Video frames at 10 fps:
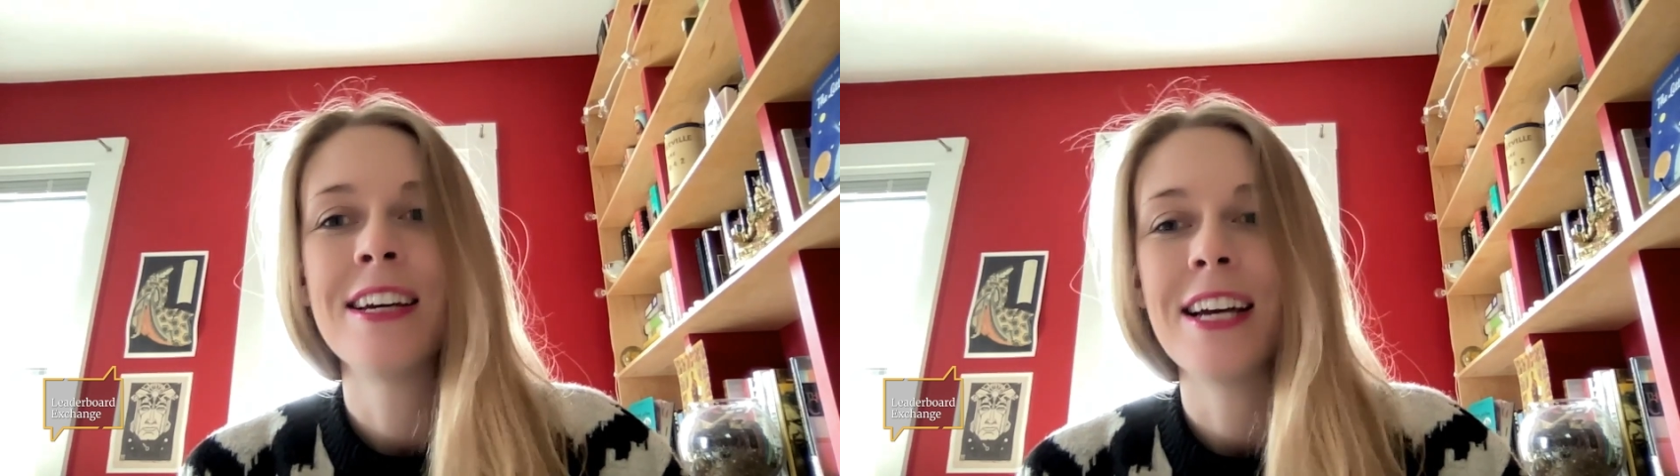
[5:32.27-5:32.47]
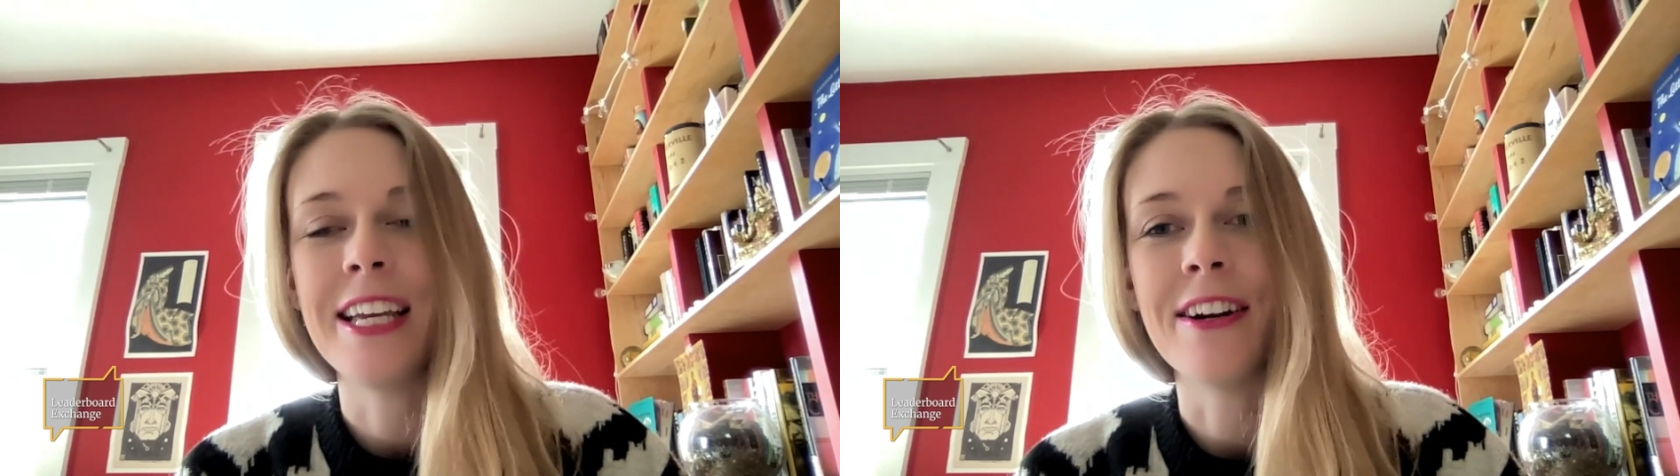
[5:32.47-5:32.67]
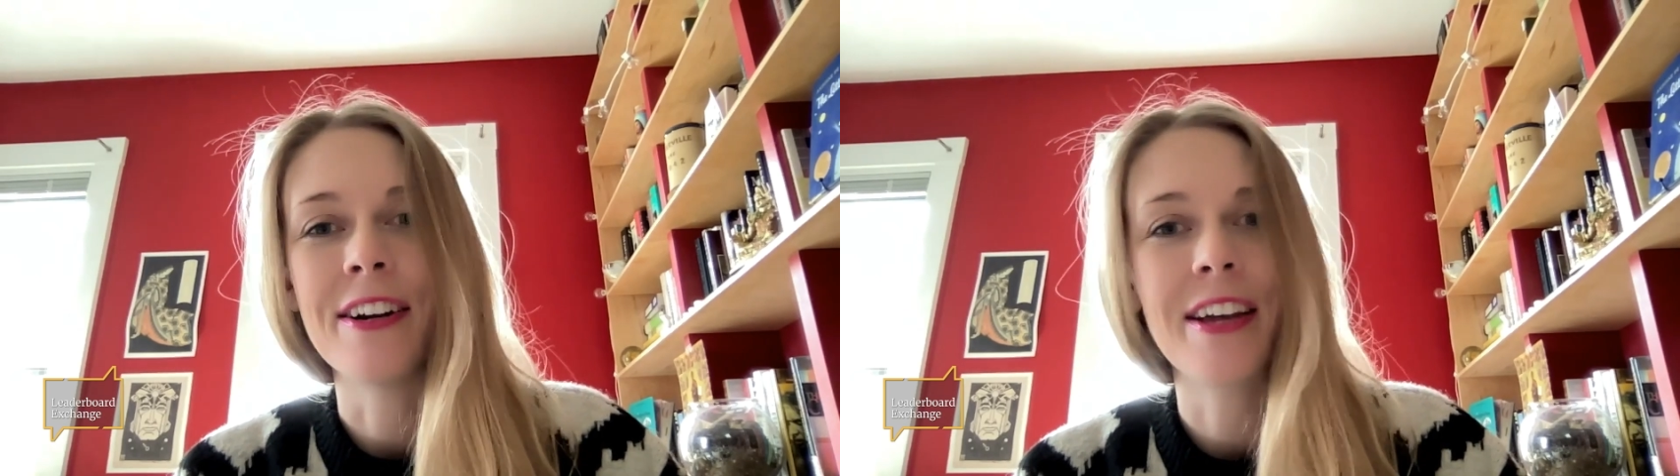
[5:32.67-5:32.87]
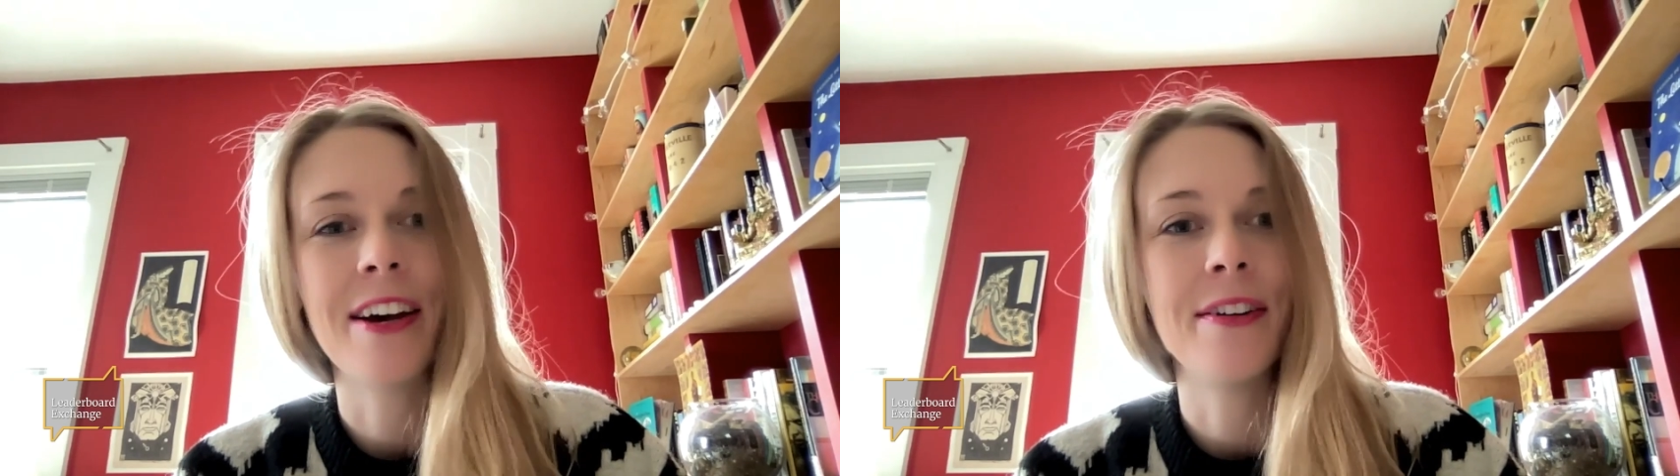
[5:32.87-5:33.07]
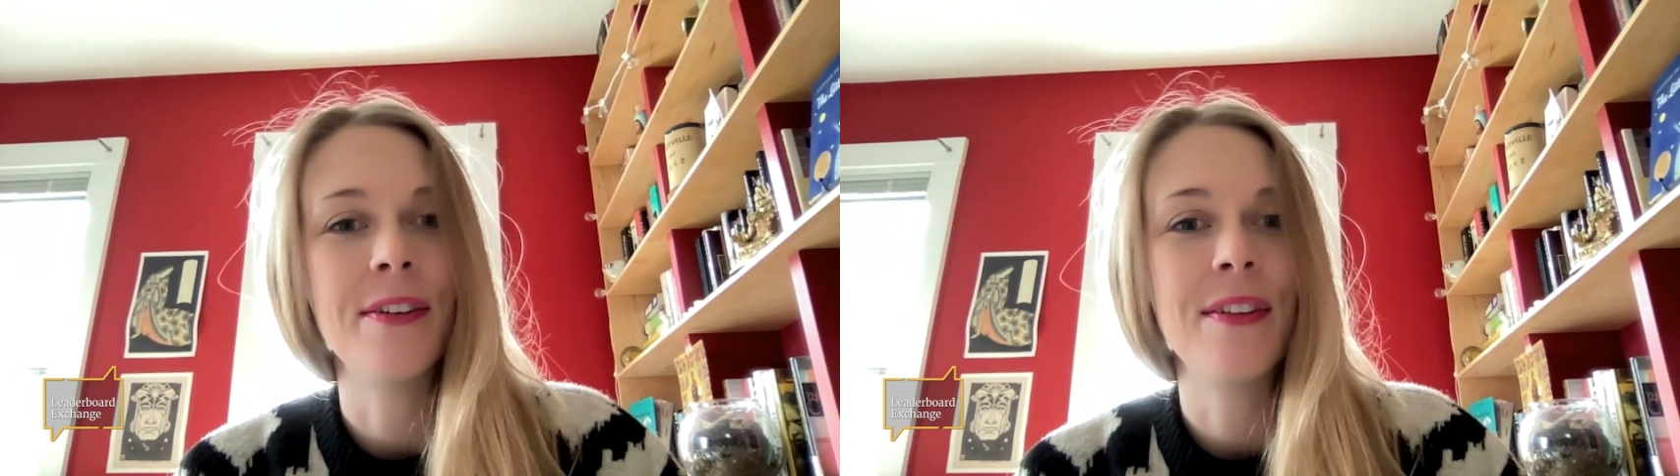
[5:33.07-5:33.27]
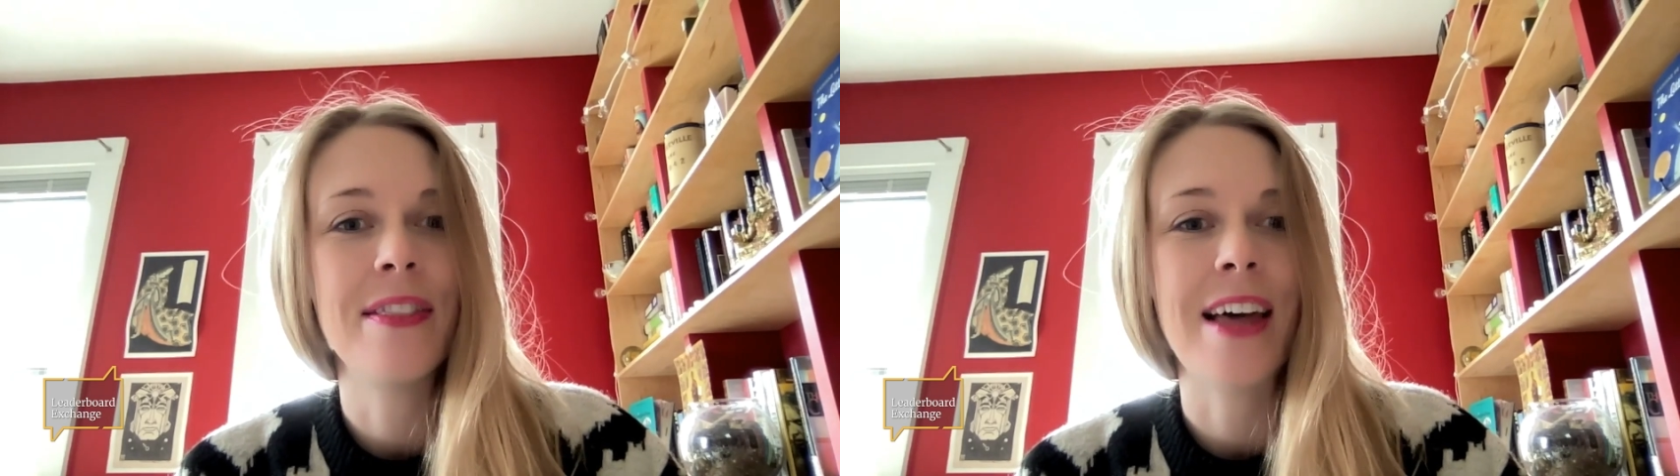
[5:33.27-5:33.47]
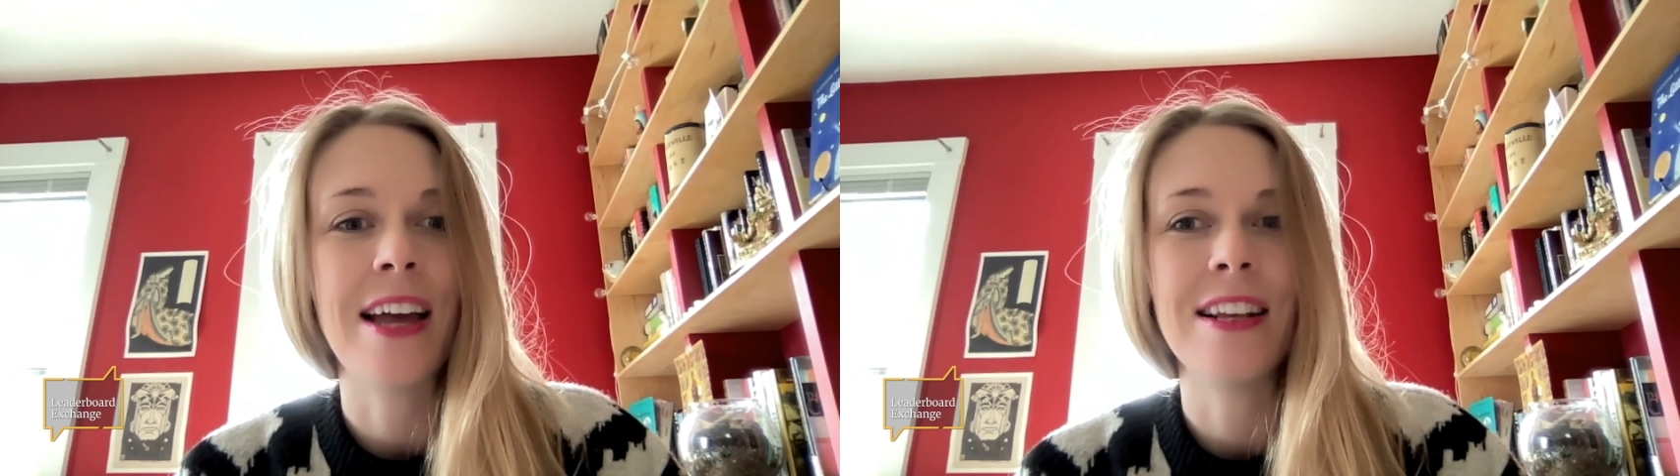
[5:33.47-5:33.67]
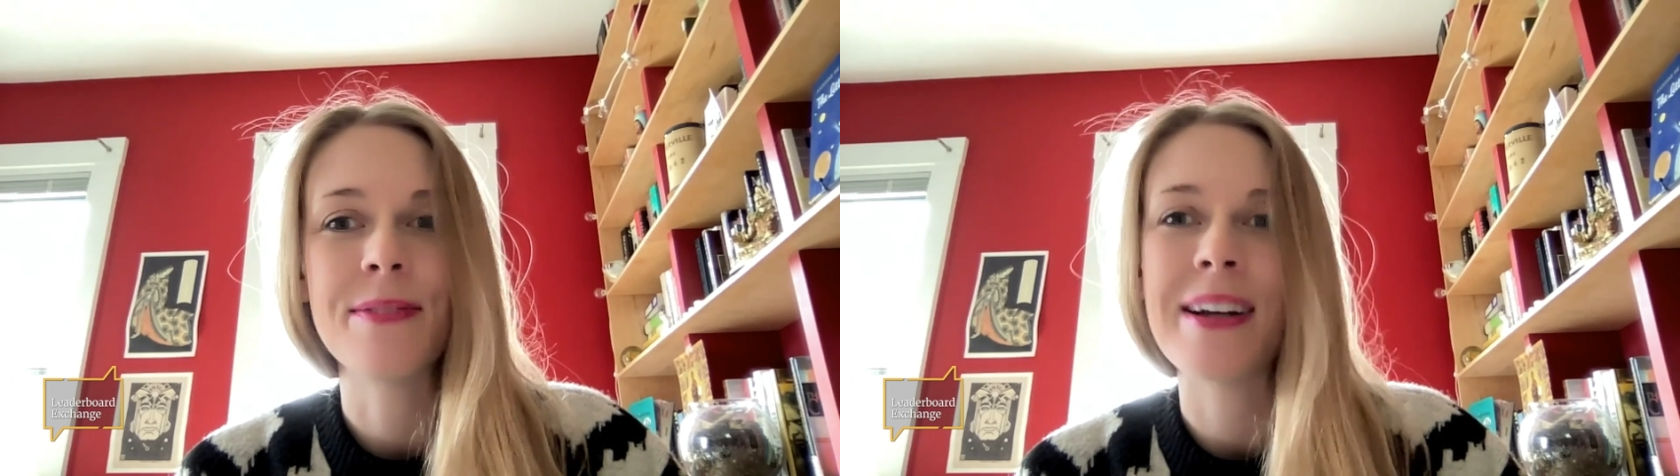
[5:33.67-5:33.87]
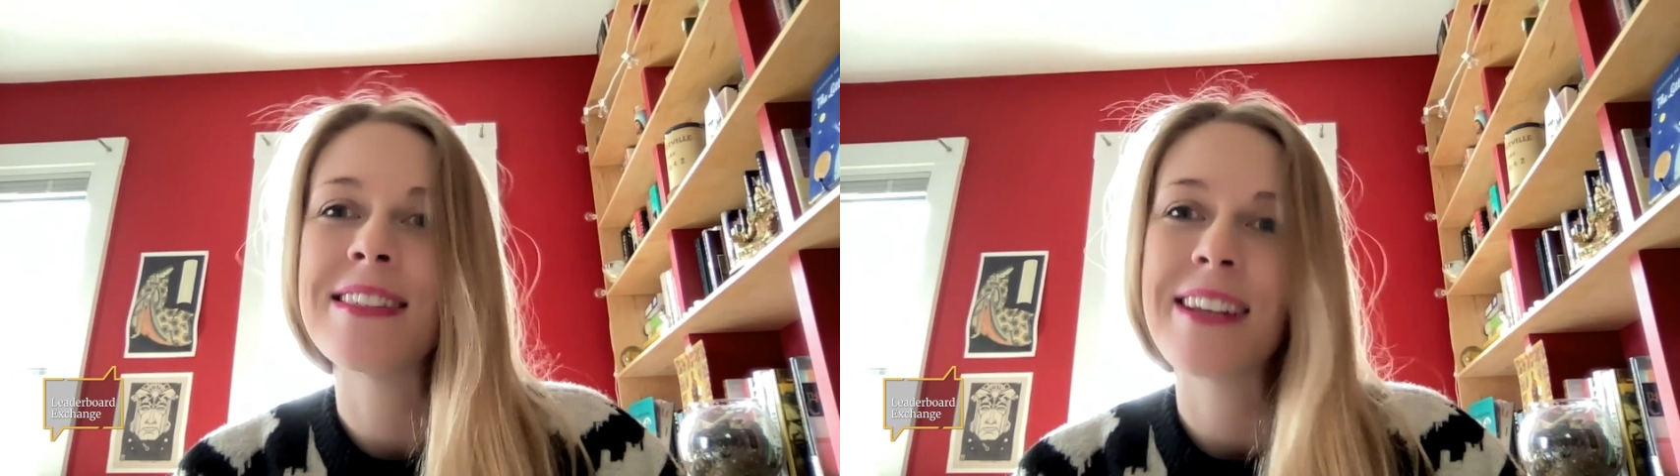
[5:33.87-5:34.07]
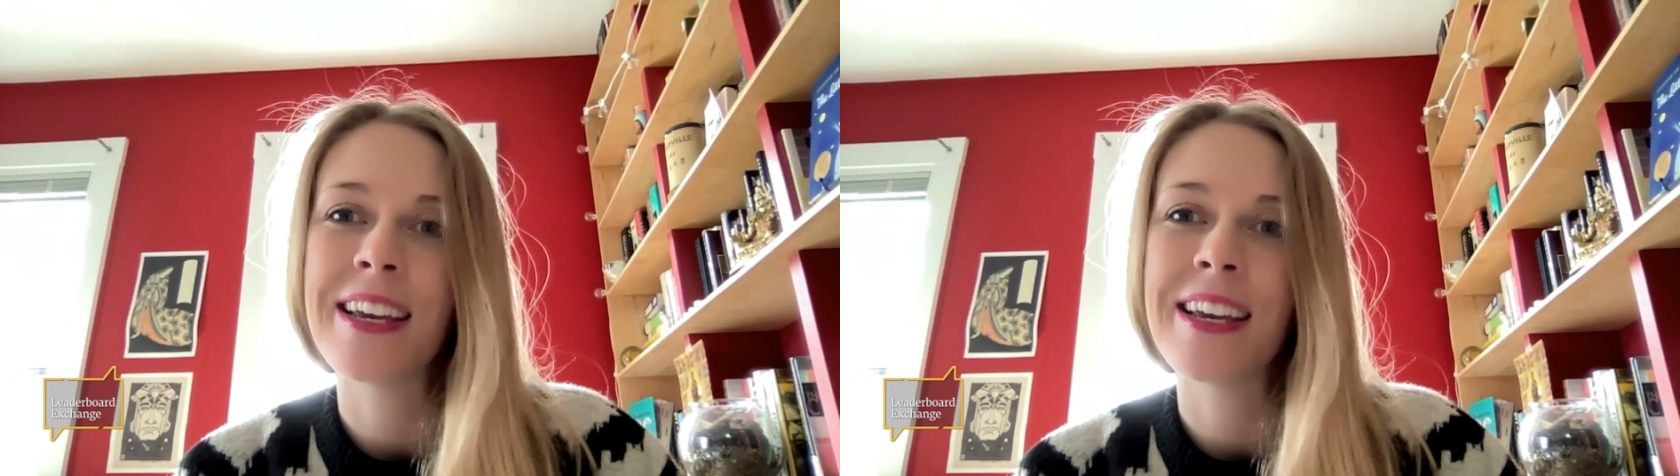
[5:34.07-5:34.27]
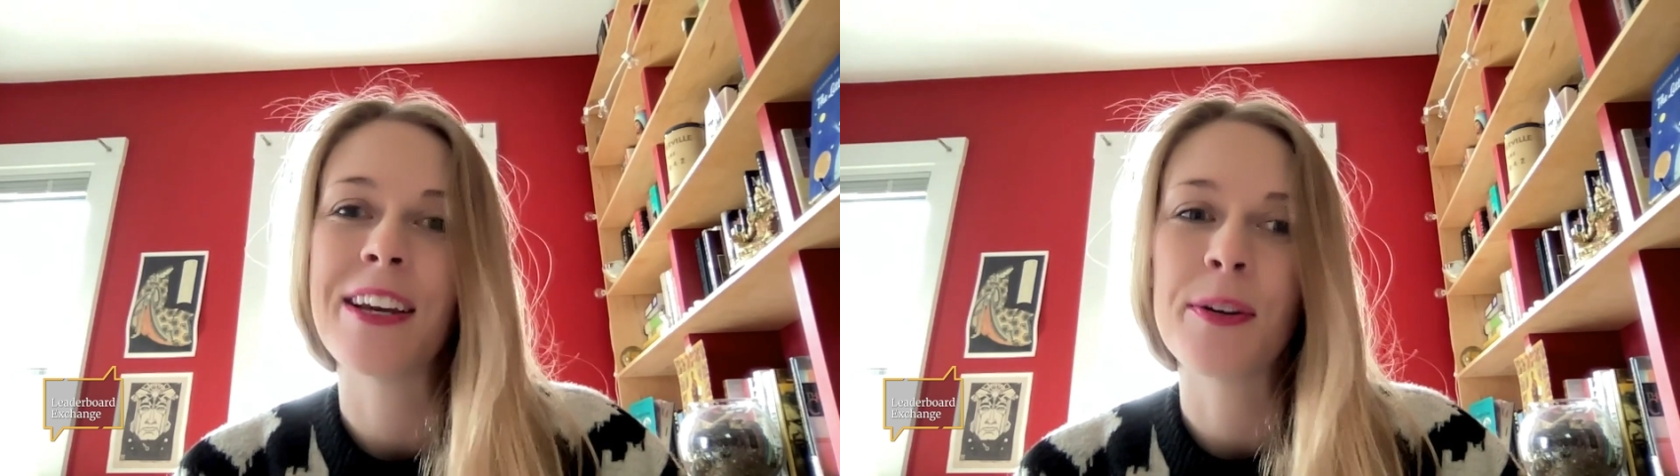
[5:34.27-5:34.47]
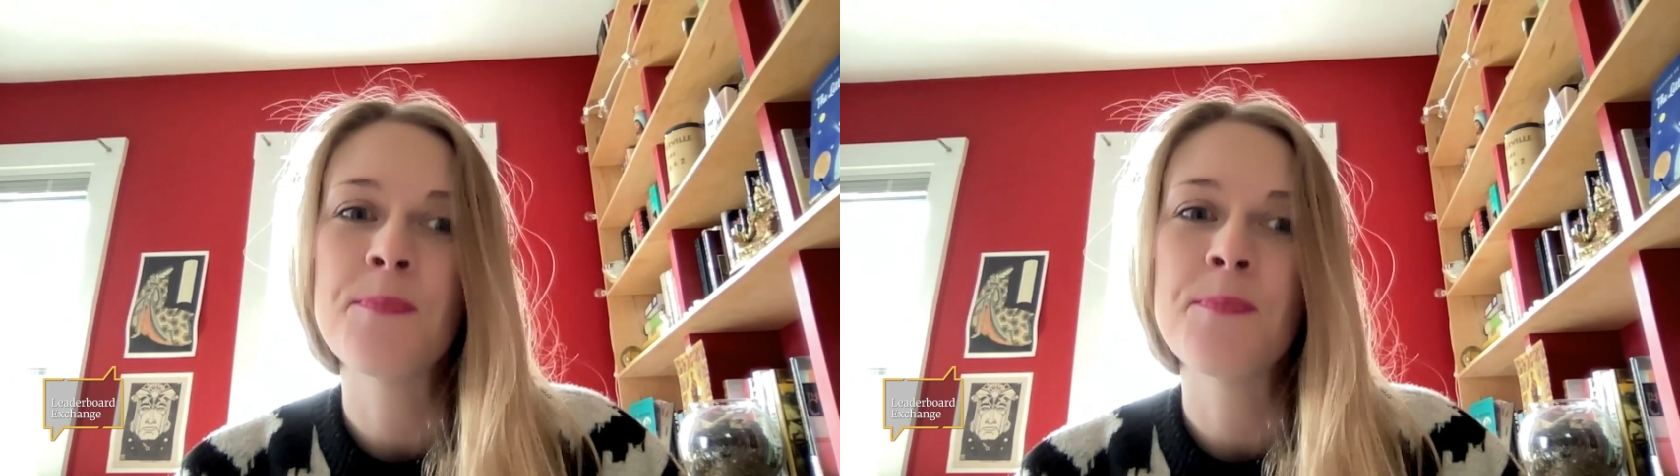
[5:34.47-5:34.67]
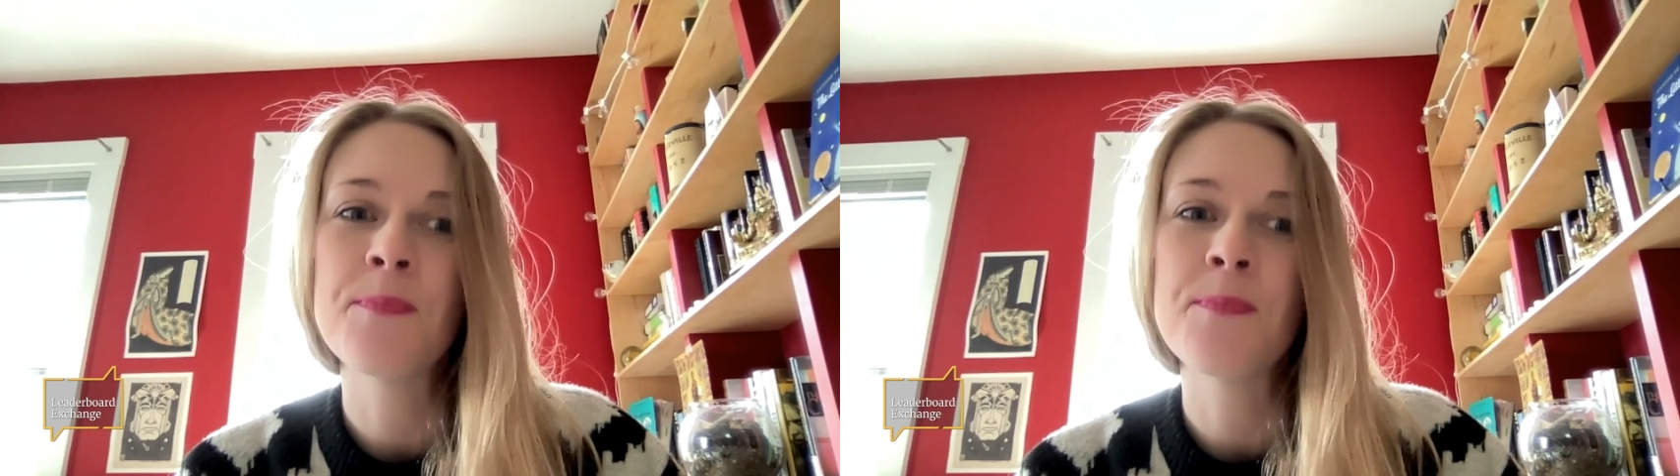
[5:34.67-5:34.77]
a year ago that is resonating.